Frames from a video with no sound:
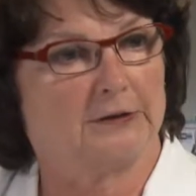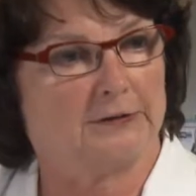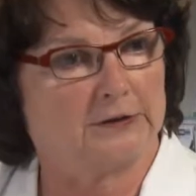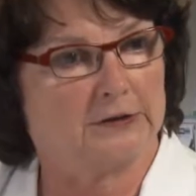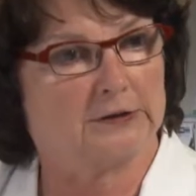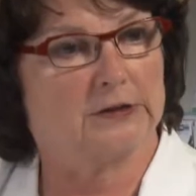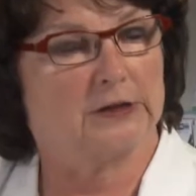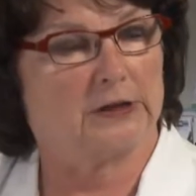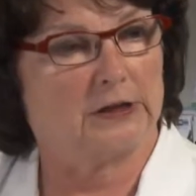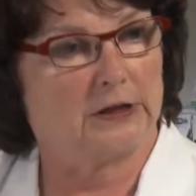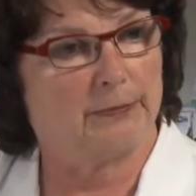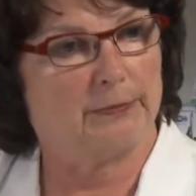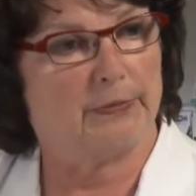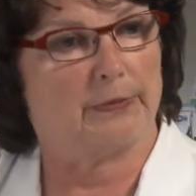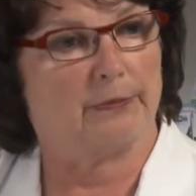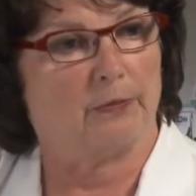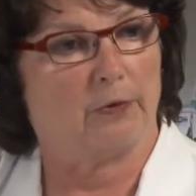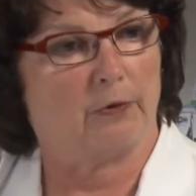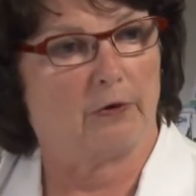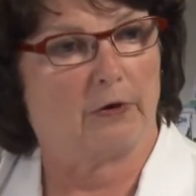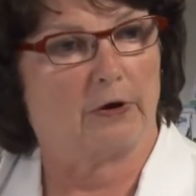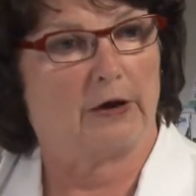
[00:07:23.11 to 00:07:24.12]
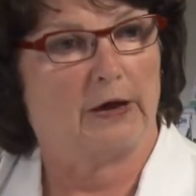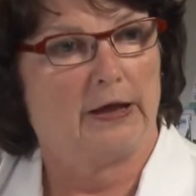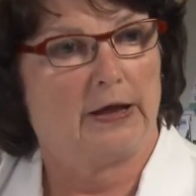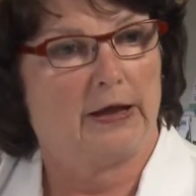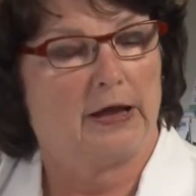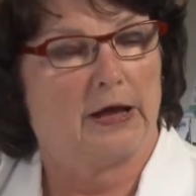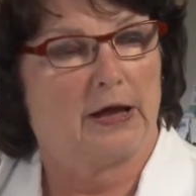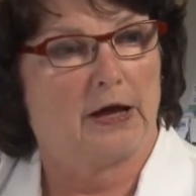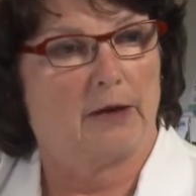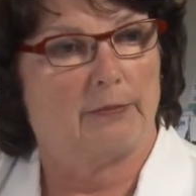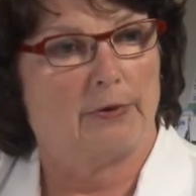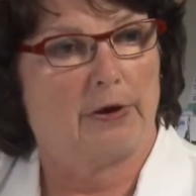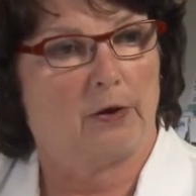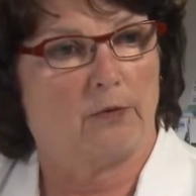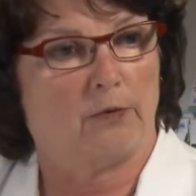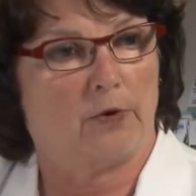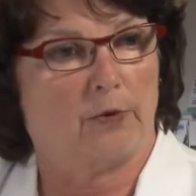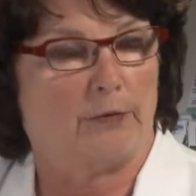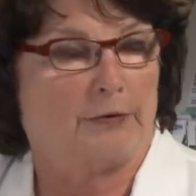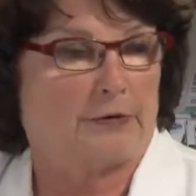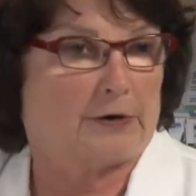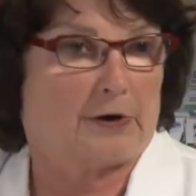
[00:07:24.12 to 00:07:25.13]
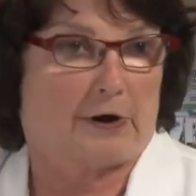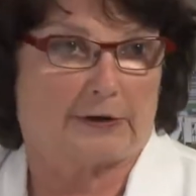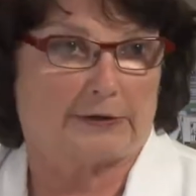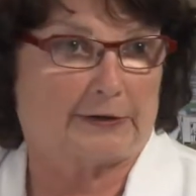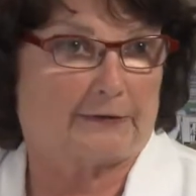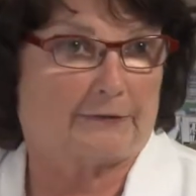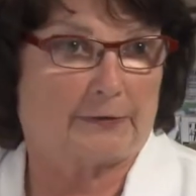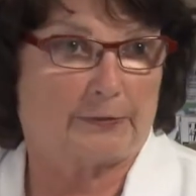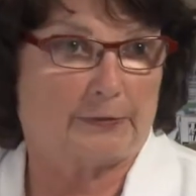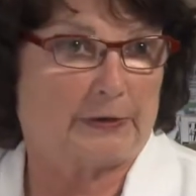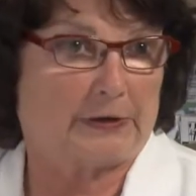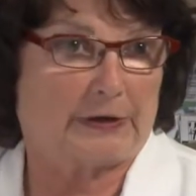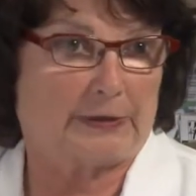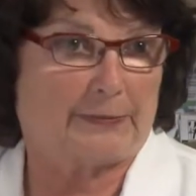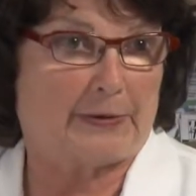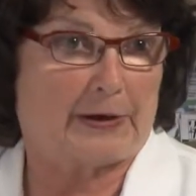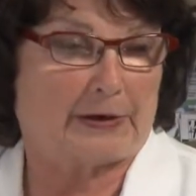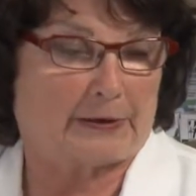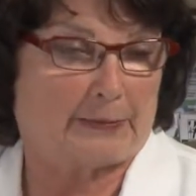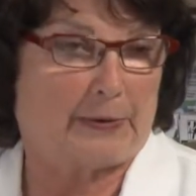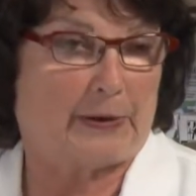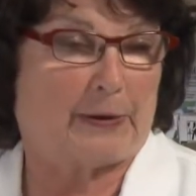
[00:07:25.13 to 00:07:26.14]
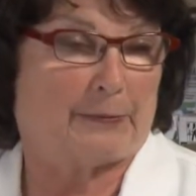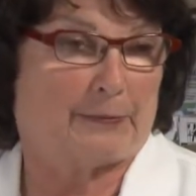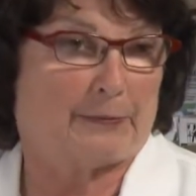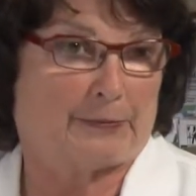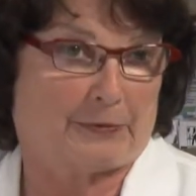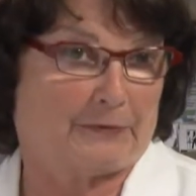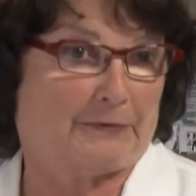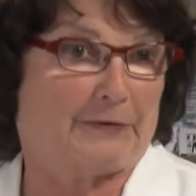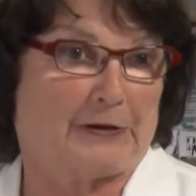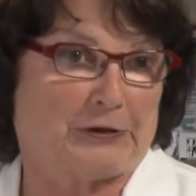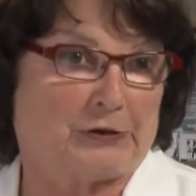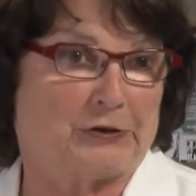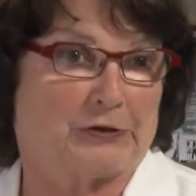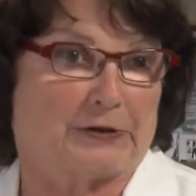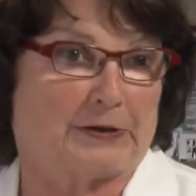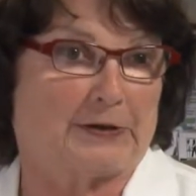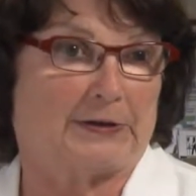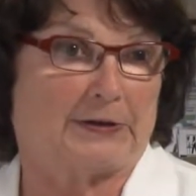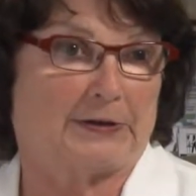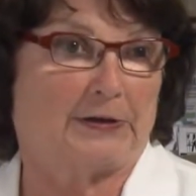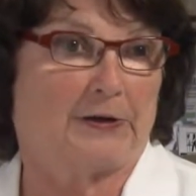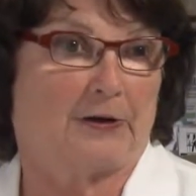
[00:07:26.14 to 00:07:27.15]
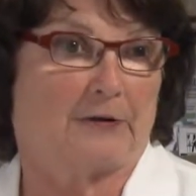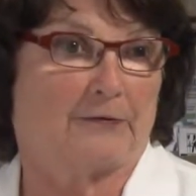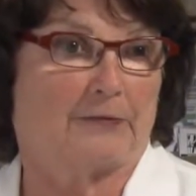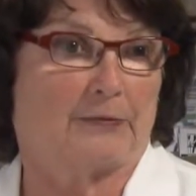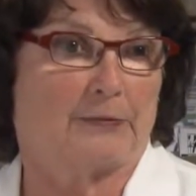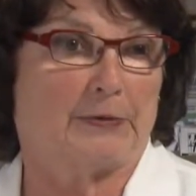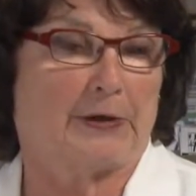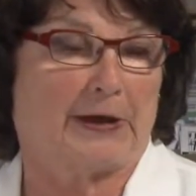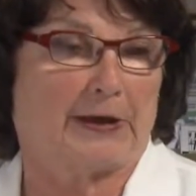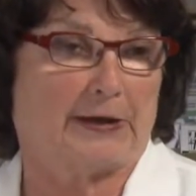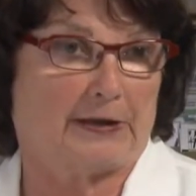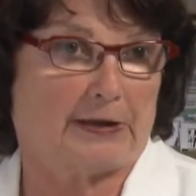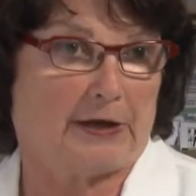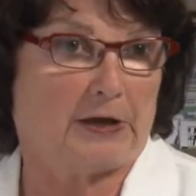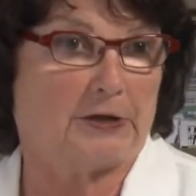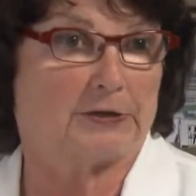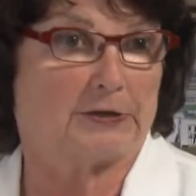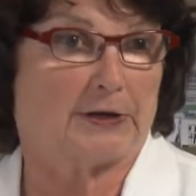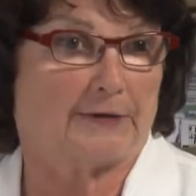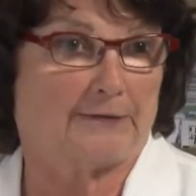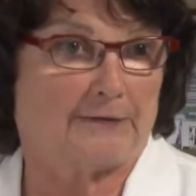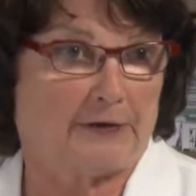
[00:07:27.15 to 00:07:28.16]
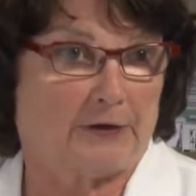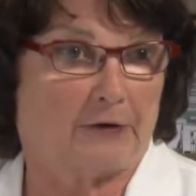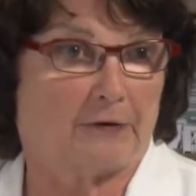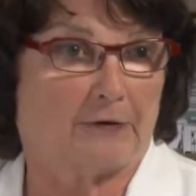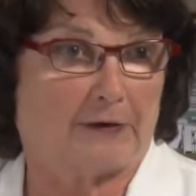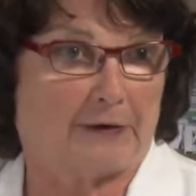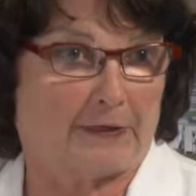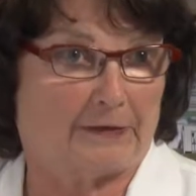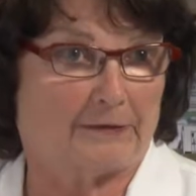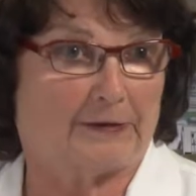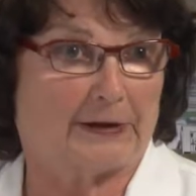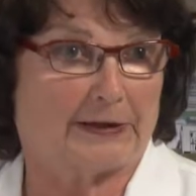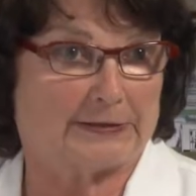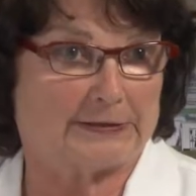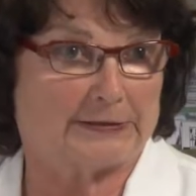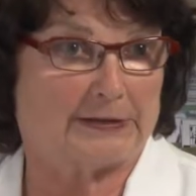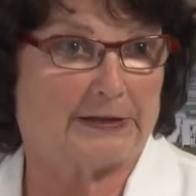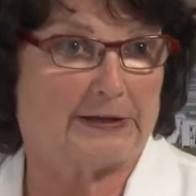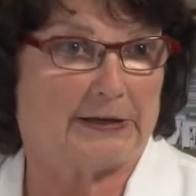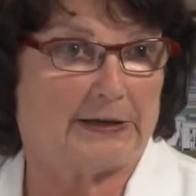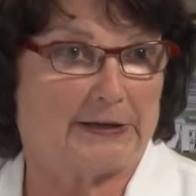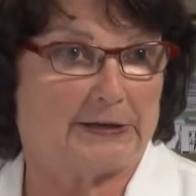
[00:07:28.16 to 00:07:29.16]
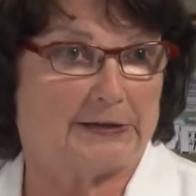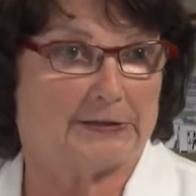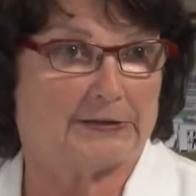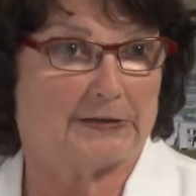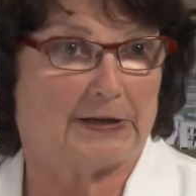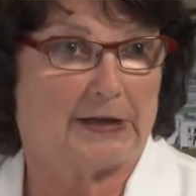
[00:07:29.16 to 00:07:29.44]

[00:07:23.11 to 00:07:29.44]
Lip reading: you just a little bit more about what we talked to everybody about prevention, you know, from getting HIV or other STDs.